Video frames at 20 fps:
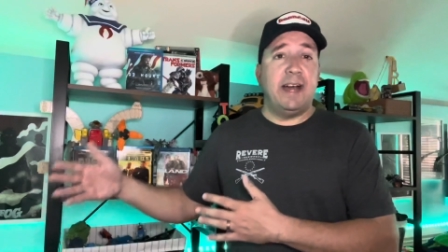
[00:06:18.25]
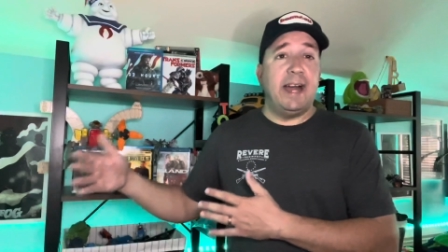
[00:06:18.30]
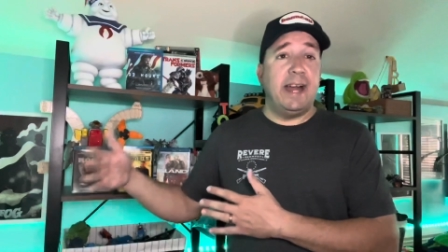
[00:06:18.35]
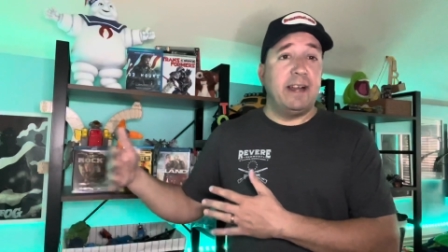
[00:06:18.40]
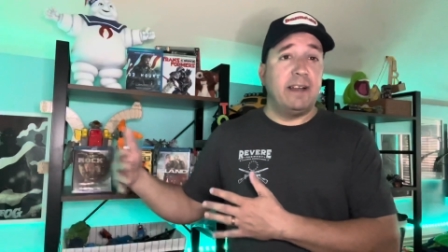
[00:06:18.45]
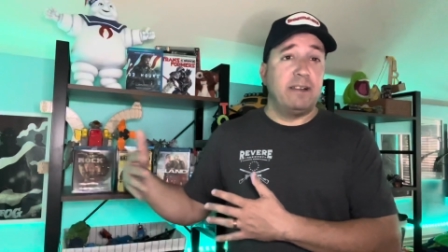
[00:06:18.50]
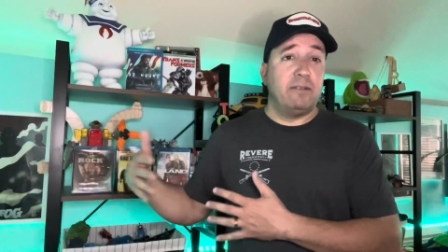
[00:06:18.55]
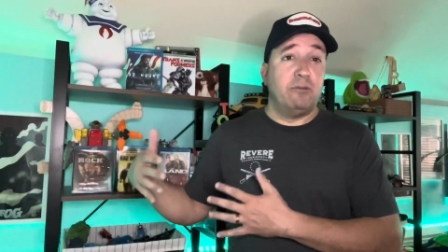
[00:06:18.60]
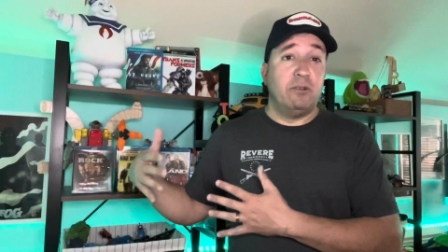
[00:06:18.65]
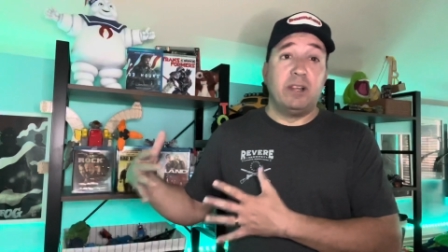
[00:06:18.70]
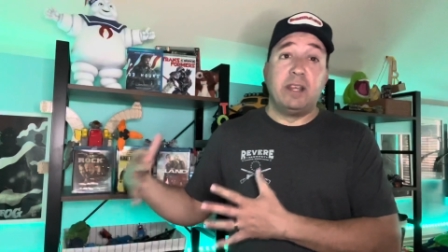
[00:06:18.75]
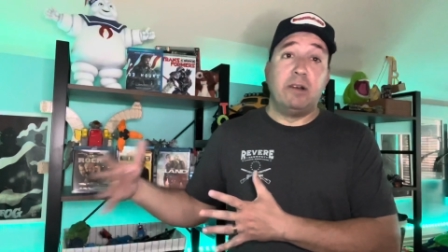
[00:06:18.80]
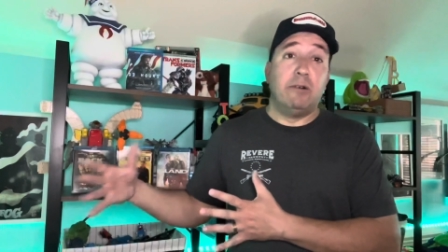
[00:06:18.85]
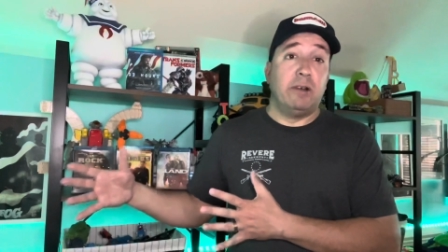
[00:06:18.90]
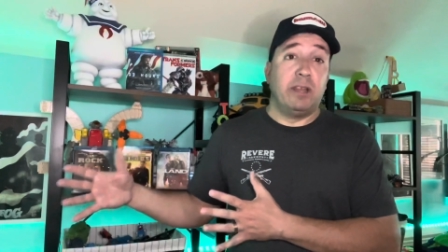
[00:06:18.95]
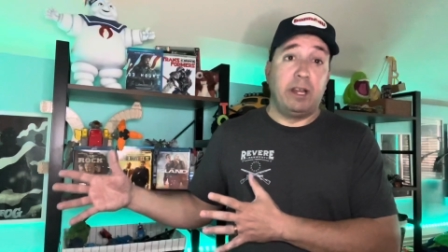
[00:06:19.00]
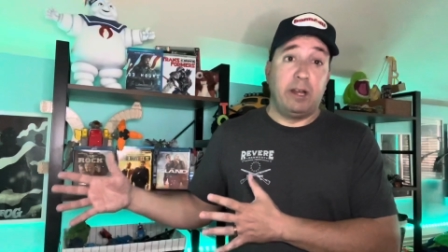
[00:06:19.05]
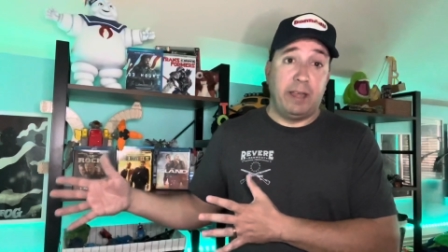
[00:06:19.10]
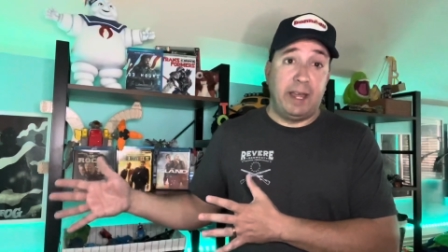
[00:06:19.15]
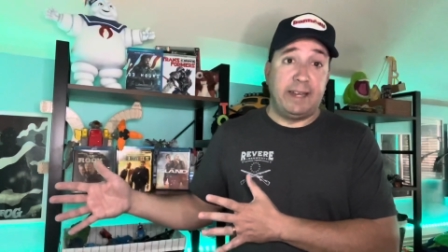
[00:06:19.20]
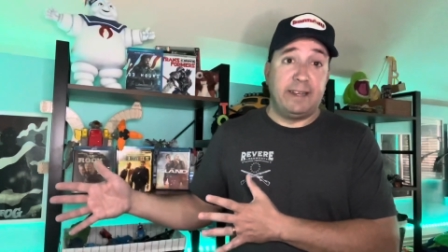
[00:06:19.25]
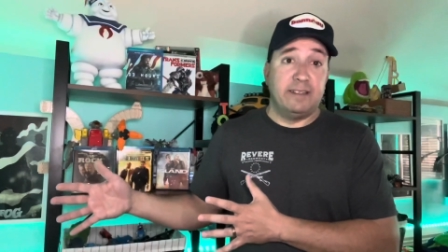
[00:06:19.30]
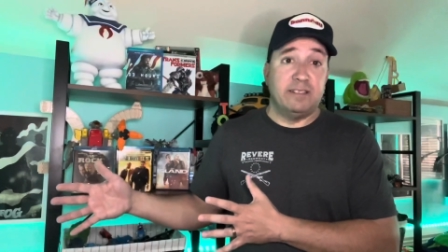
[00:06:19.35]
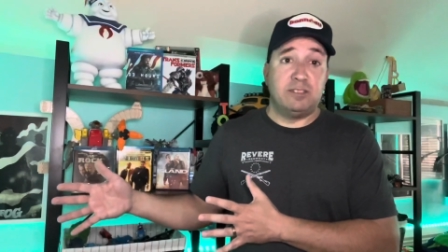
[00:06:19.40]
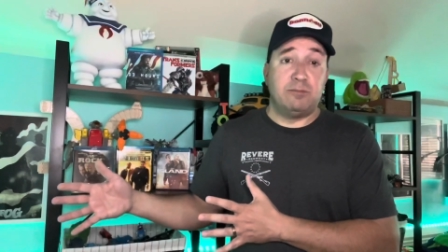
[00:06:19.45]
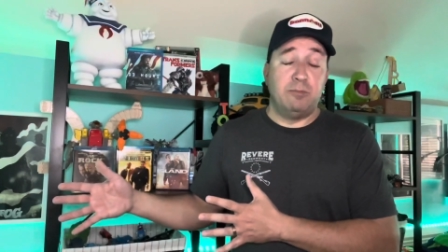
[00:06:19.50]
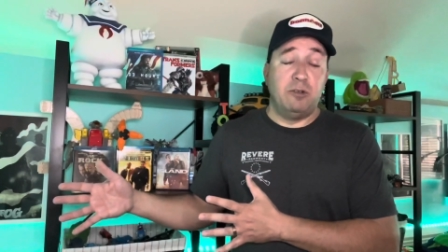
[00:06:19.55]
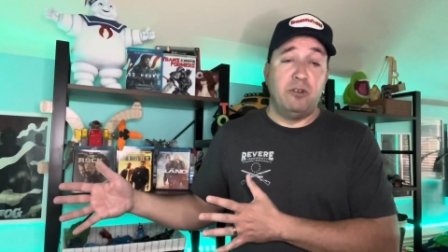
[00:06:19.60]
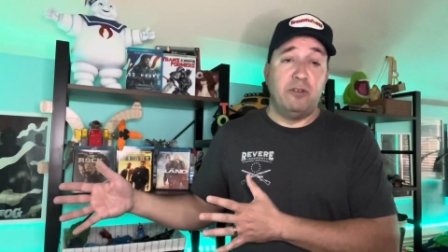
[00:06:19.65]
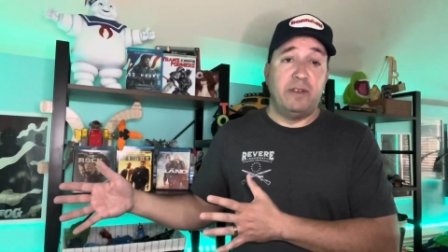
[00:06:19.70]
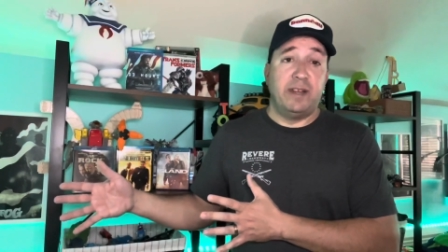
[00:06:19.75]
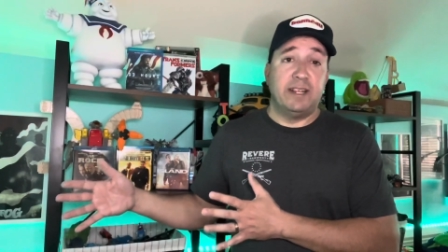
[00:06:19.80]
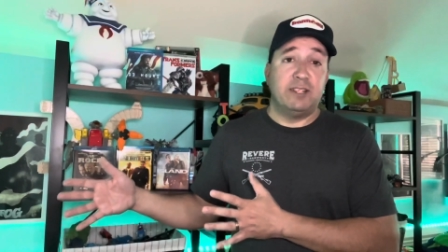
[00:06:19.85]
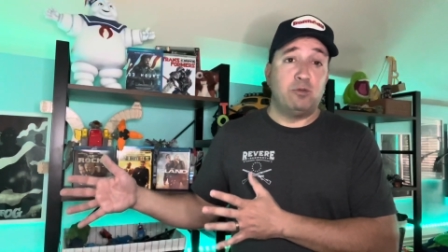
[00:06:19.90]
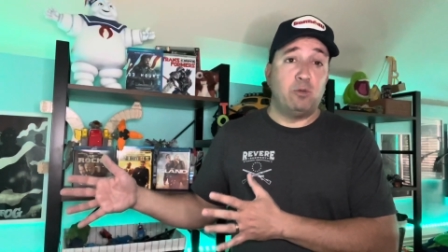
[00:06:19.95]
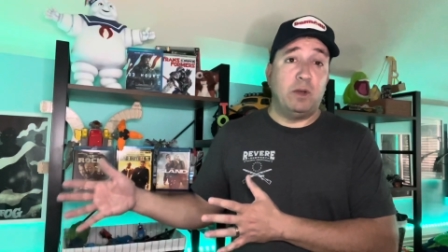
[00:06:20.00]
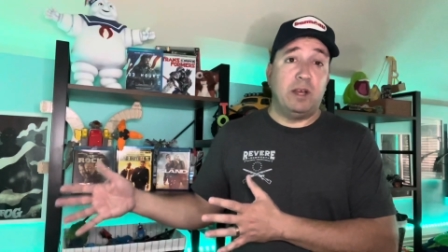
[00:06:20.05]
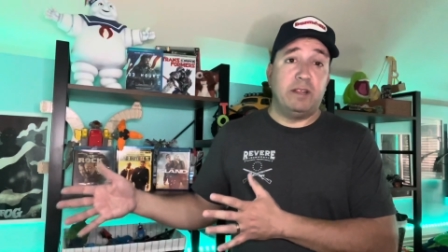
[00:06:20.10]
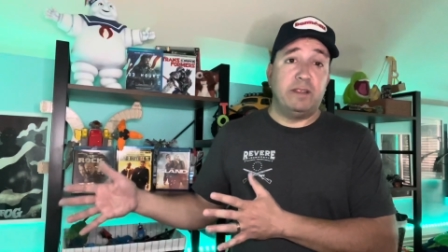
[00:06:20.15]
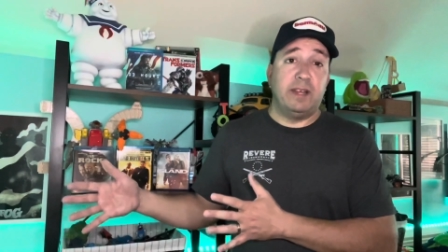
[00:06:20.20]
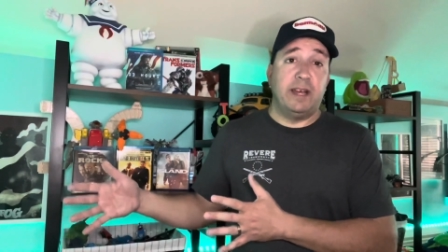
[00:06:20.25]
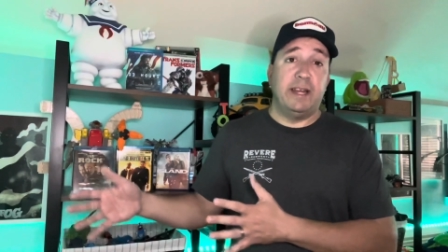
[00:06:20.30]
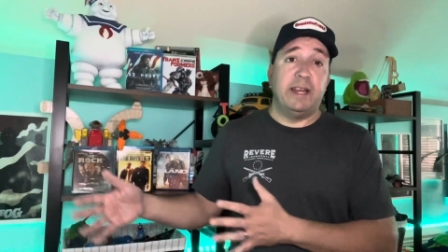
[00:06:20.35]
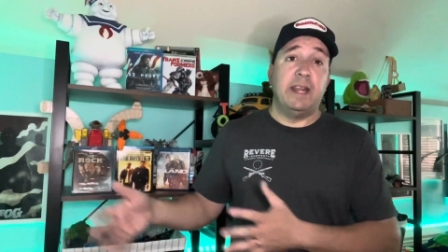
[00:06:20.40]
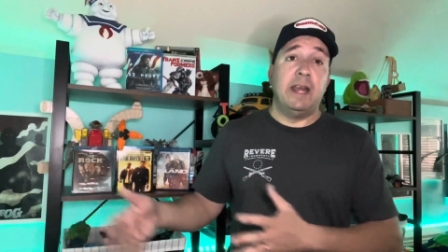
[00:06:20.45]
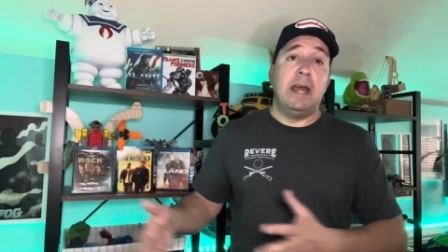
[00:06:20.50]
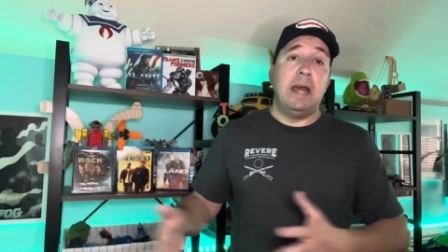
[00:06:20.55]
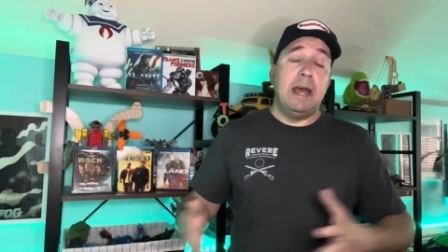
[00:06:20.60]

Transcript: I really, really like this movie. It's well done.